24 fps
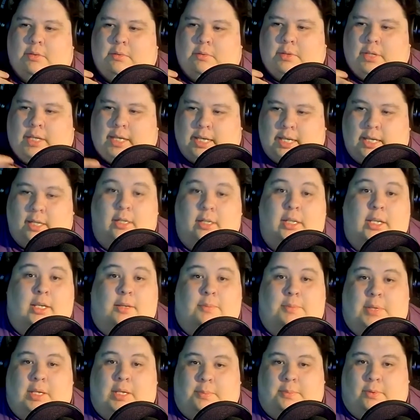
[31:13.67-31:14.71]
healing
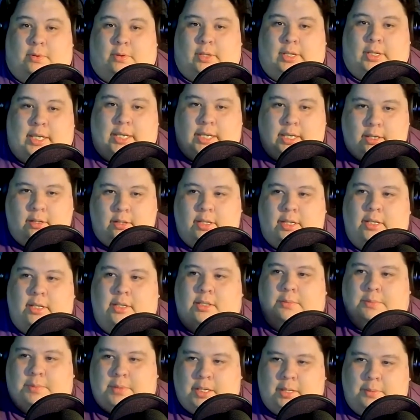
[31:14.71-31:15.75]
people, healing
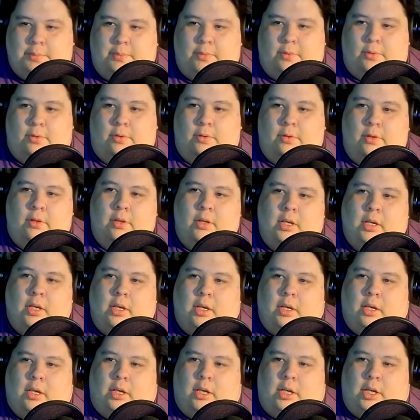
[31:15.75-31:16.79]
the people,
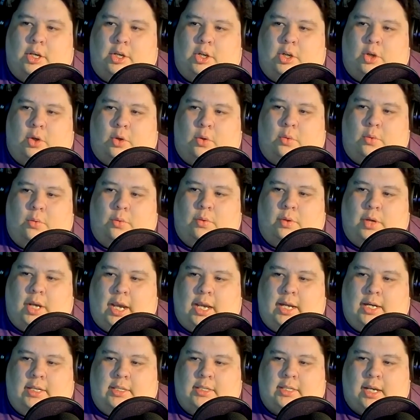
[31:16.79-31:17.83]
you know,
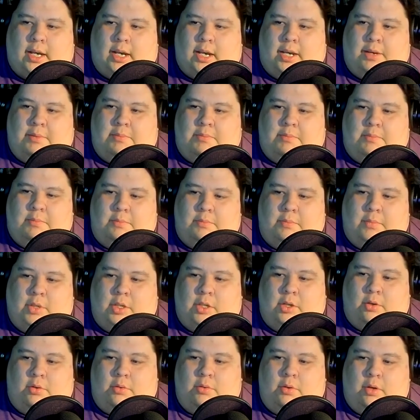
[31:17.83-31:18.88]
at a time, you
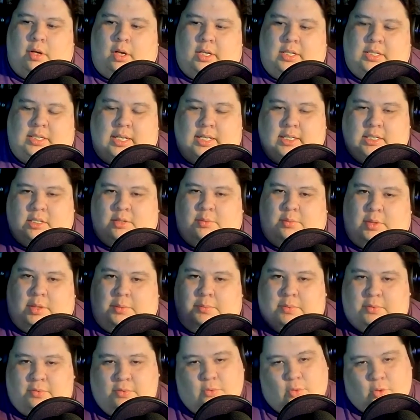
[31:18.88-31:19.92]
know, ostensibly
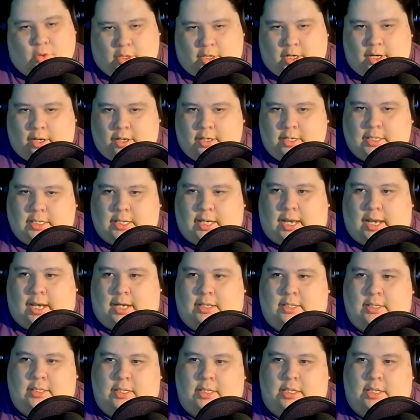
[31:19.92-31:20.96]
before
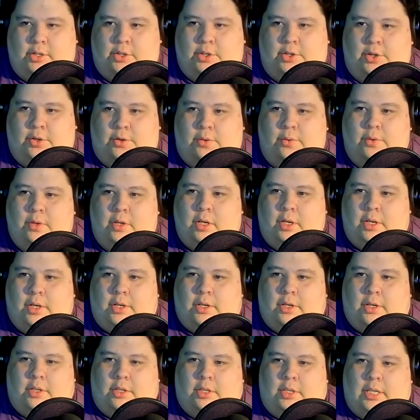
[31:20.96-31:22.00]
contact, you know,
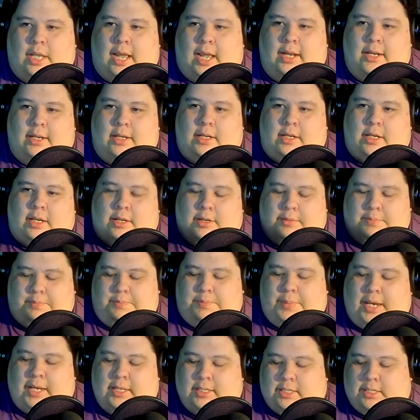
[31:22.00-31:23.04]
that it,
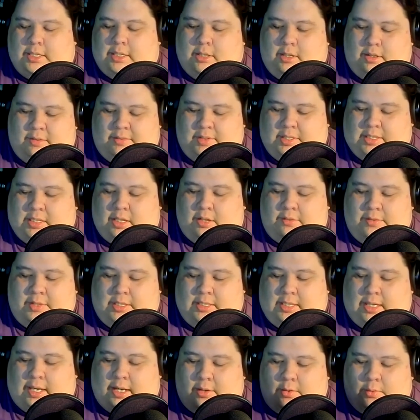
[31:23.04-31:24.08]
baked in and of itself is
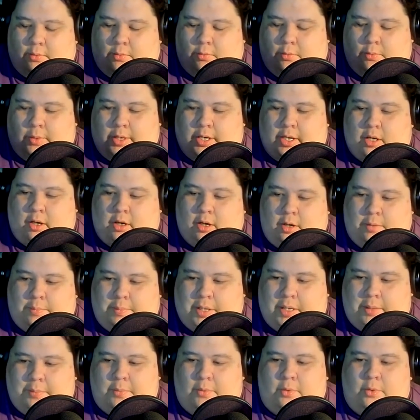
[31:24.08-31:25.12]
that we are
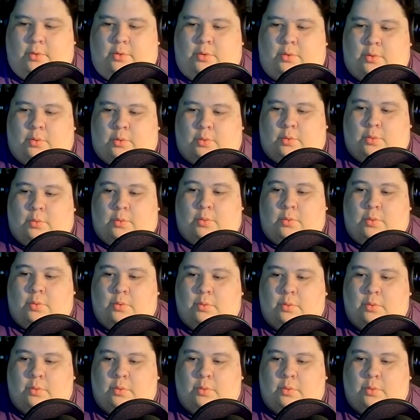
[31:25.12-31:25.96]
people who